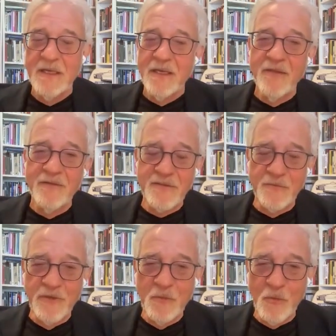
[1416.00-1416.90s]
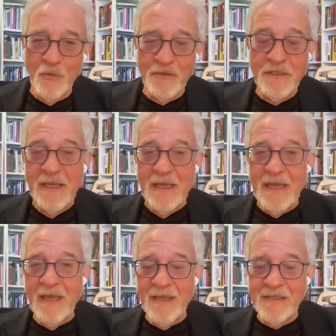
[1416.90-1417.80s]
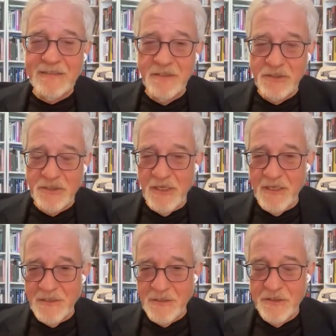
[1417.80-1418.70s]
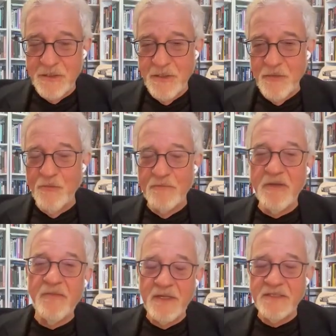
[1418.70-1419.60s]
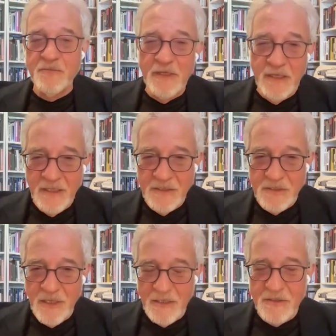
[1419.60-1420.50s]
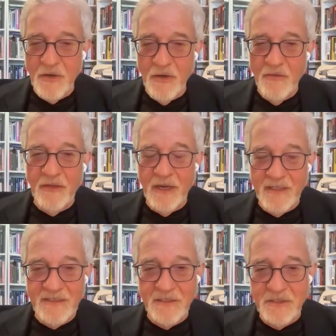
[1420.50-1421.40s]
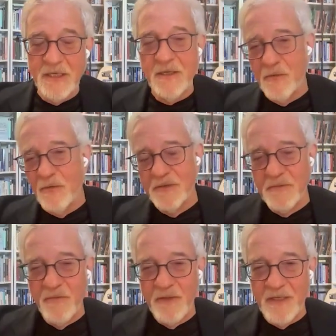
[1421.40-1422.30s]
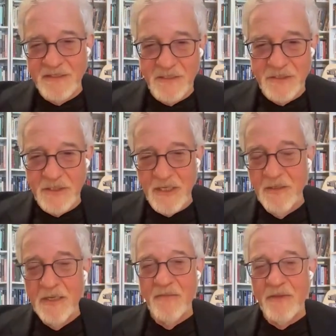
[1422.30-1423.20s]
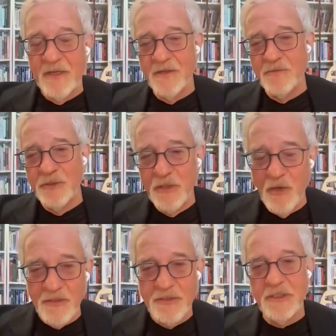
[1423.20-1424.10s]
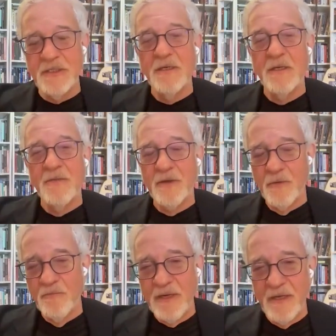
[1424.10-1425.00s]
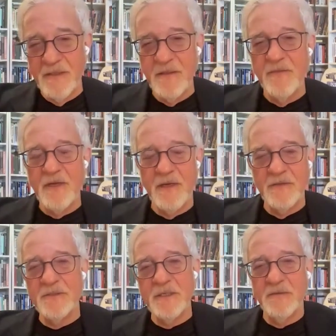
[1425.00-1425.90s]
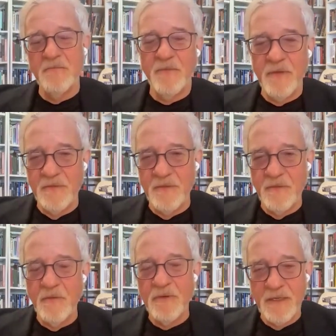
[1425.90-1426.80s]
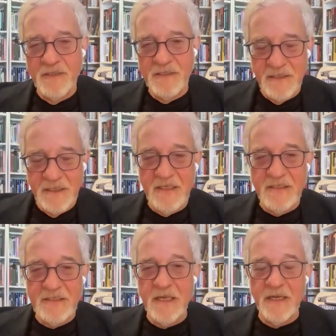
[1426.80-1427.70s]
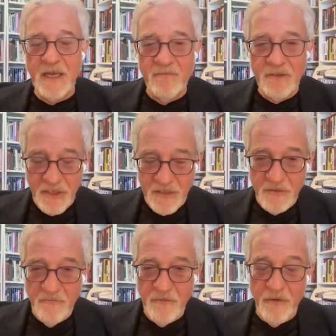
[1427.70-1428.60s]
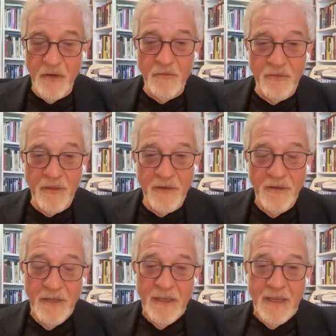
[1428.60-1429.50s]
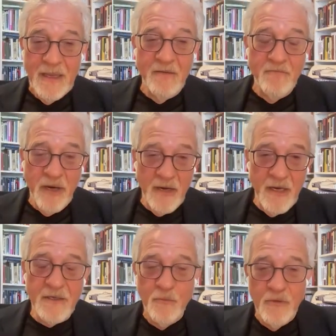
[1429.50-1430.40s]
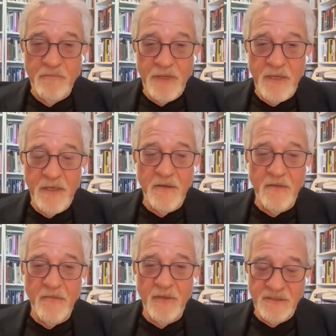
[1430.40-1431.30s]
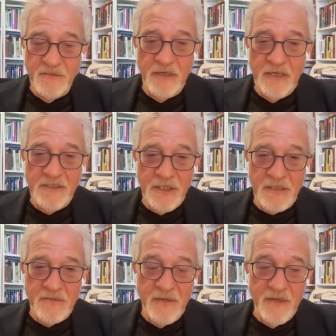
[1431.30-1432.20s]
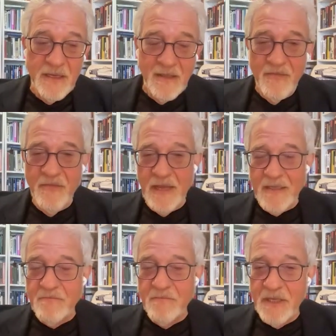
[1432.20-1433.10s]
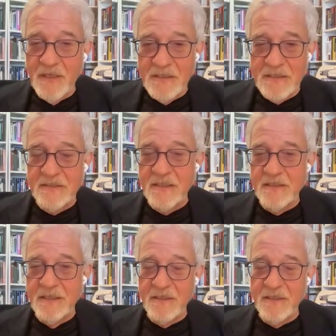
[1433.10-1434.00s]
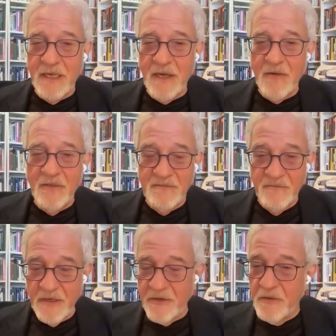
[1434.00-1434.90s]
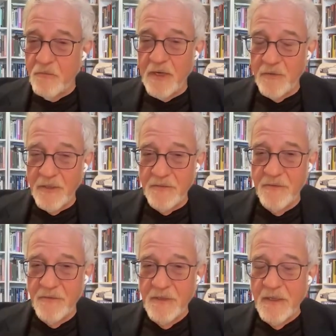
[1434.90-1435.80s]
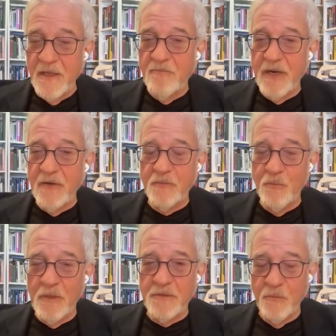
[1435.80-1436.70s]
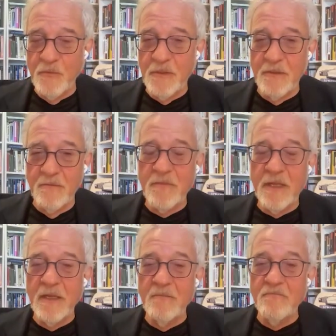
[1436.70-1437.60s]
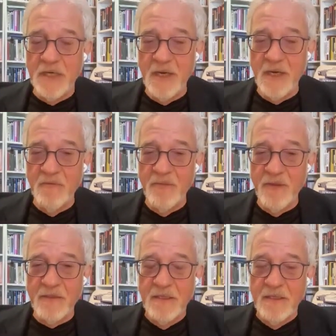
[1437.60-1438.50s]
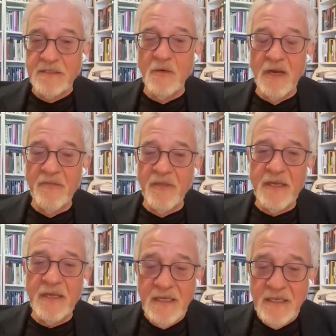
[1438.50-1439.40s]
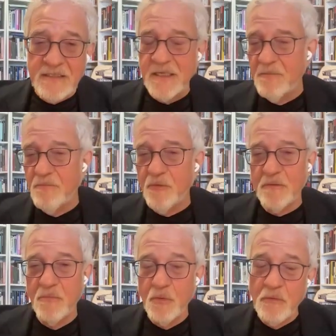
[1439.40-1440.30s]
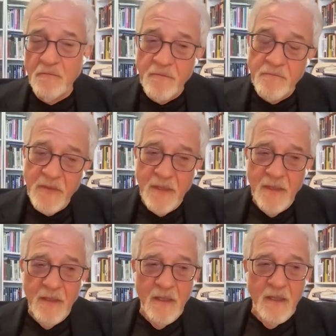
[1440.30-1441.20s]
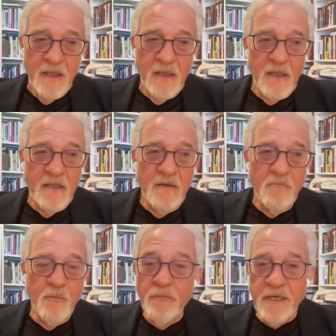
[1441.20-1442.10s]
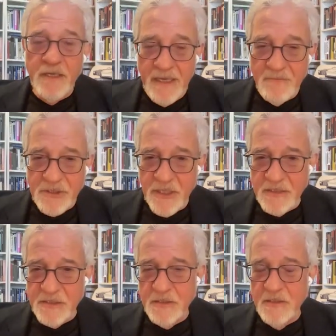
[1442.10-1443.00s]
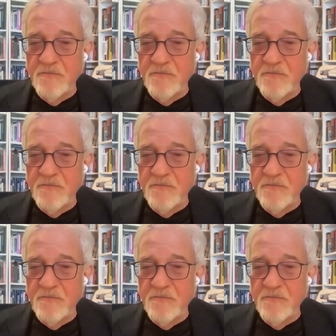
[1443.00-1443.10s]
in the Supreme Court, as the judge who would be the Israeli judge on the ICJ. According to the ICJ, the country lodging the complaint and the country that the complaint is against can have a judge of their own there, and Barak will be the Israeli judge there. That means that Netanyahu is very worried about what will become of that. So I think it is an important move. It won't be a game changer,